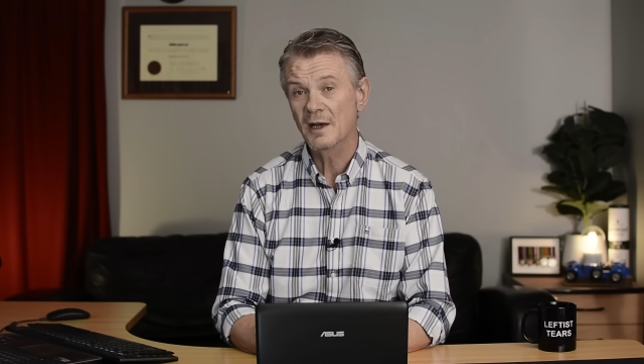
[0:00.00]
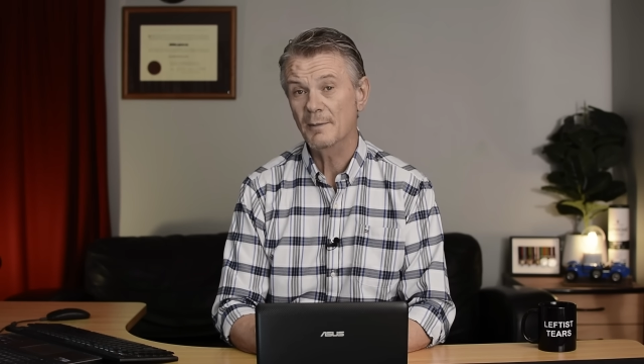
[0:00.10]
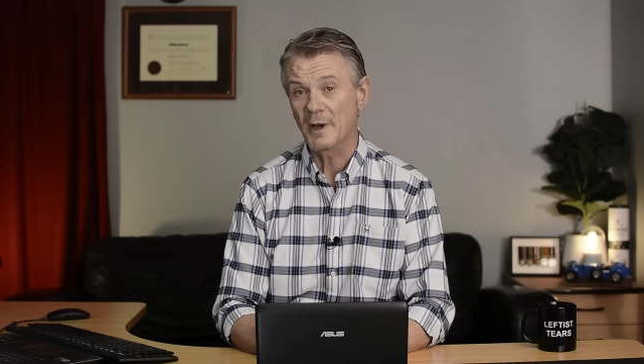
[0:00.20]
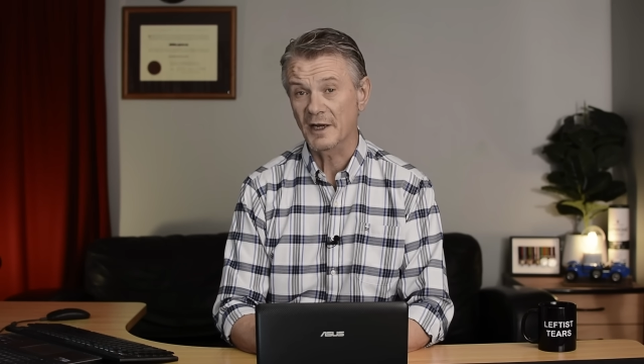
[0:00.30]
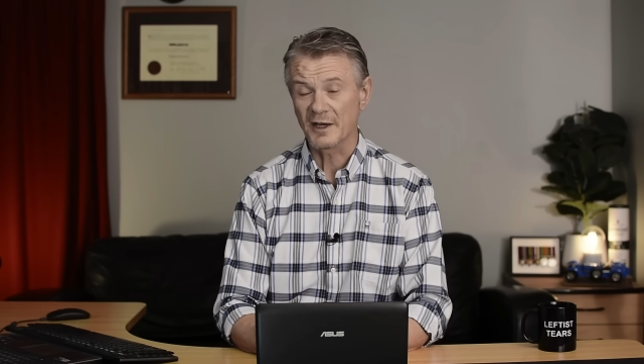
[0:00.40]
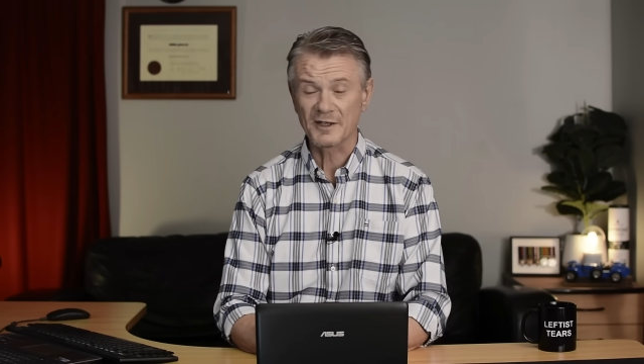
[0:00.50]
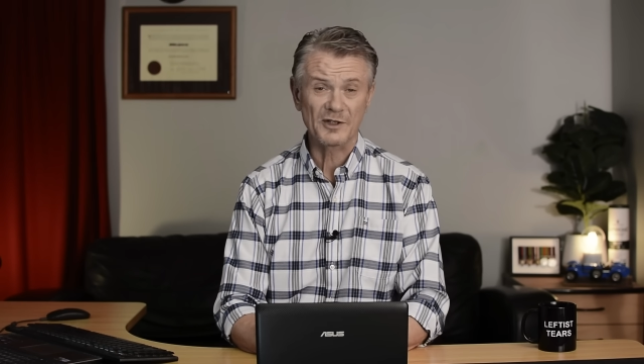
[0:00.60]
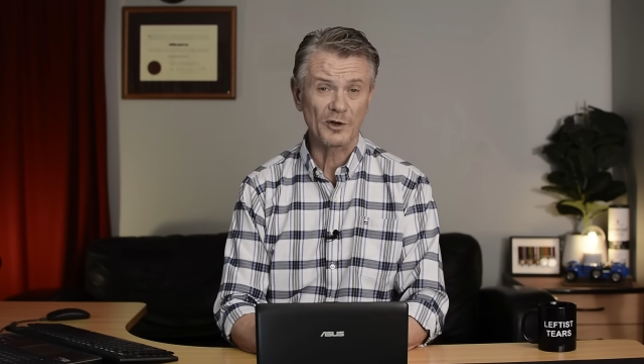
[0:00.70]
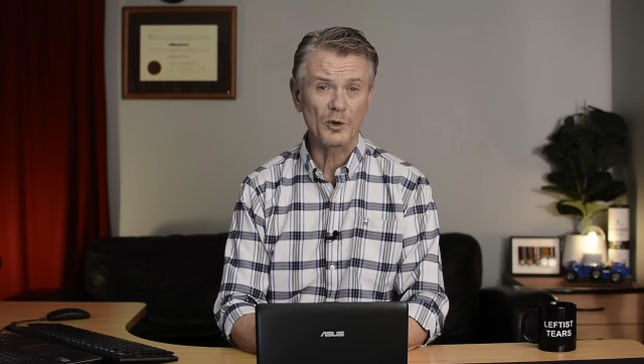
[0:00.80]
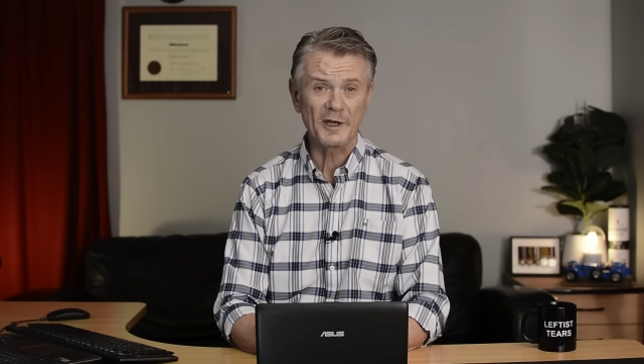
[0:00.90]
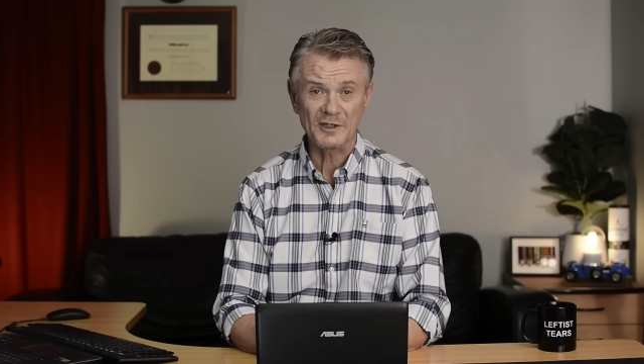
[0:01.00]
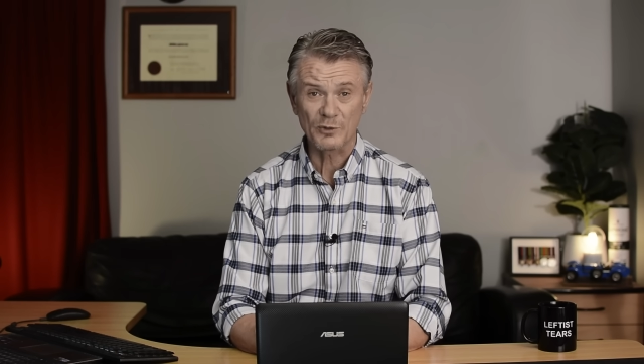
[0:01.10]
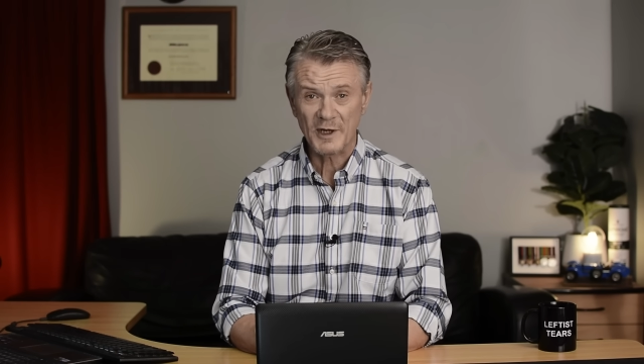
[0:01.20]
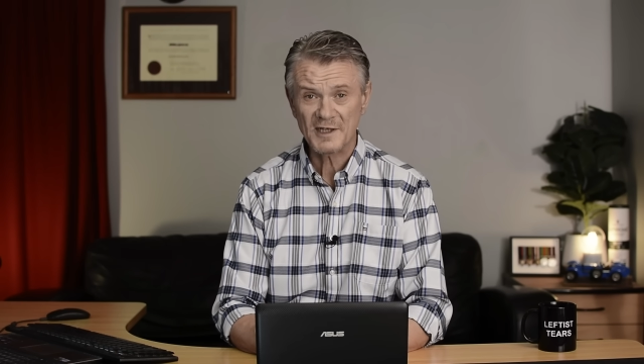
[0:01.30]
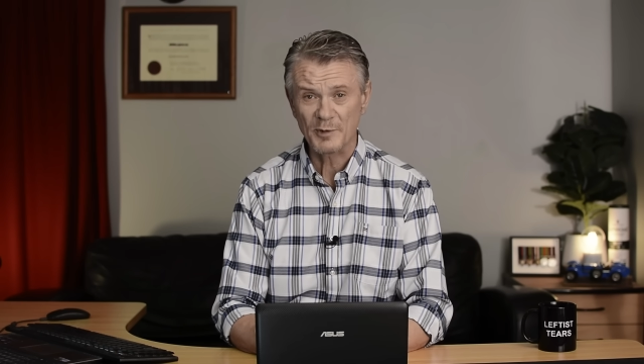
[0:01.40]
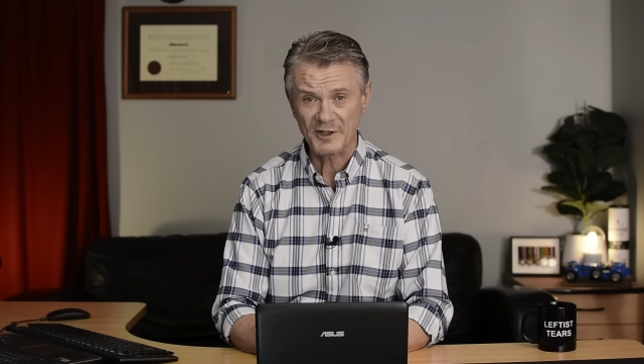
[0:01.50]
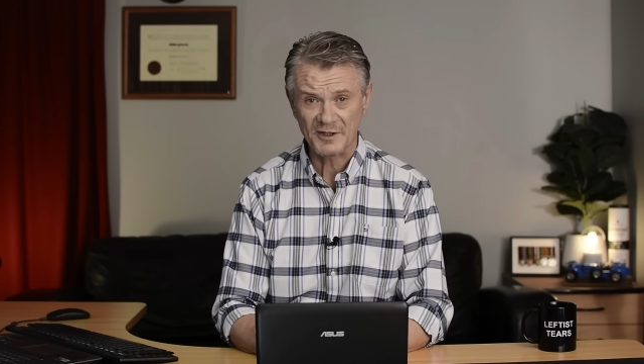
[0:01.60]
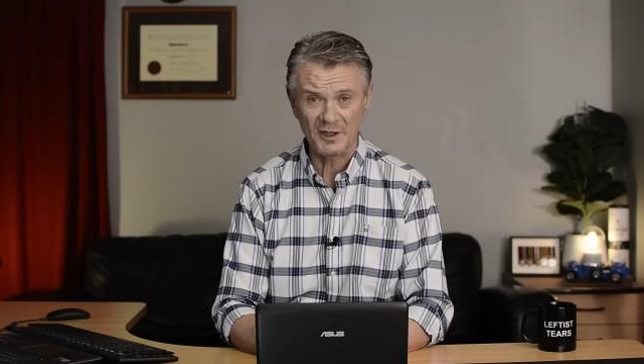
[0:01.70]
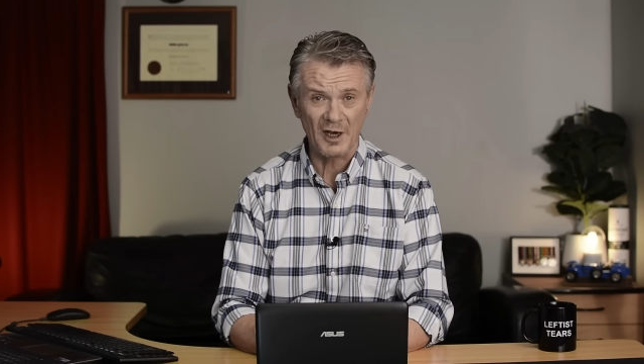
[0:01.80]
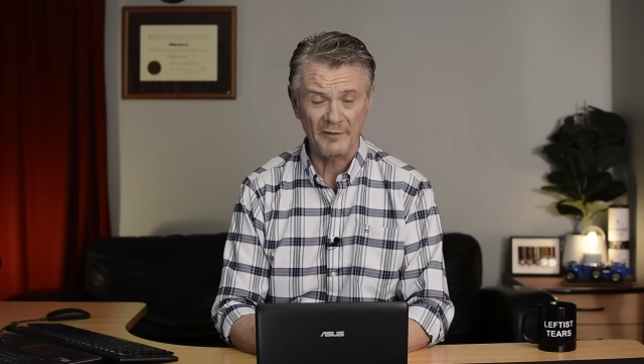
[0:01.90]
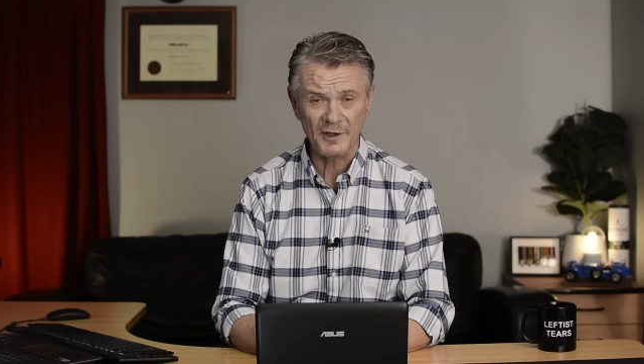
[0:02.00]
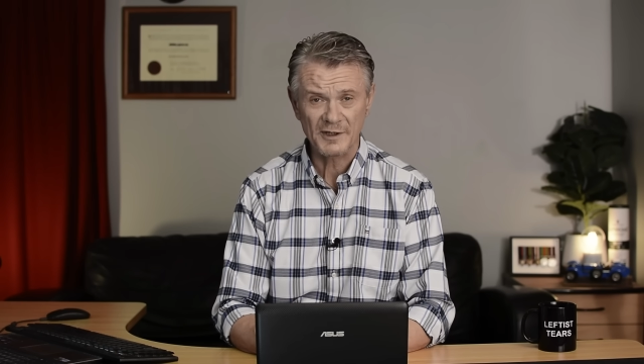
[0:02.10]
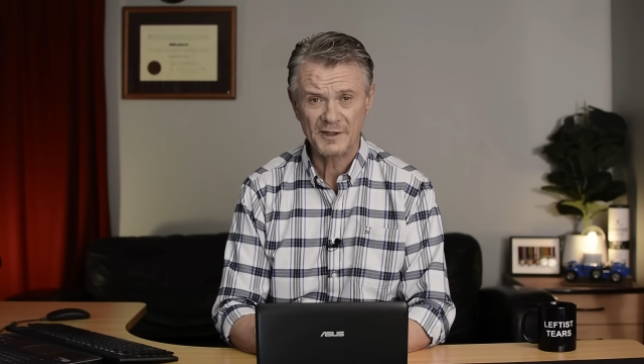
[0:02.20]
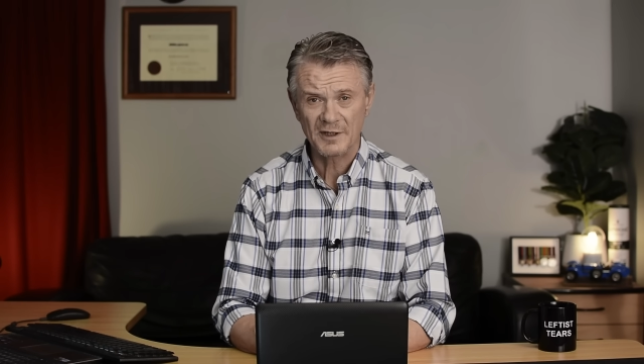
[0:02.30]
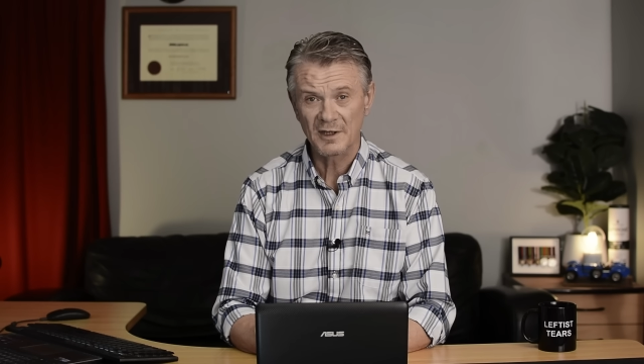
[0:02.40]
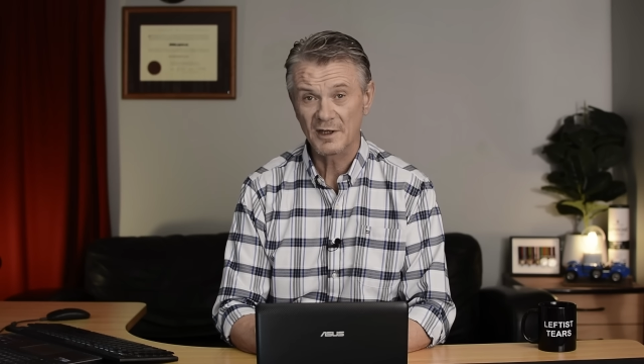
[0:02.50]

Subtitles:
mandates the Queen's Westminster governance,